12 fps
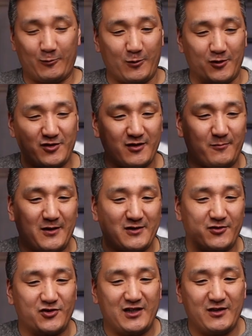Rosso di
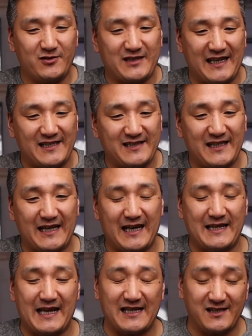Montalcino tasting,
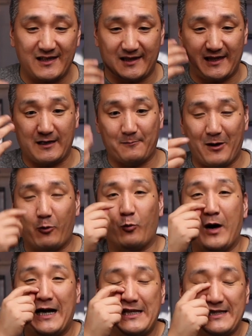and that's the thing about
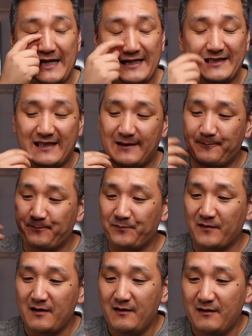wine tasting.
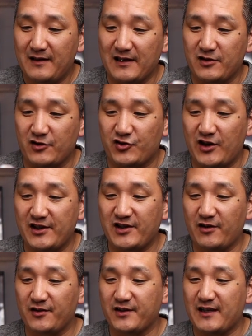Things are changing
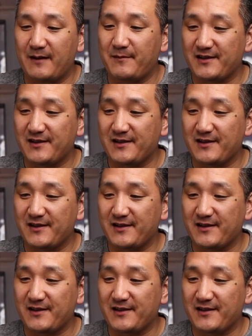all the time.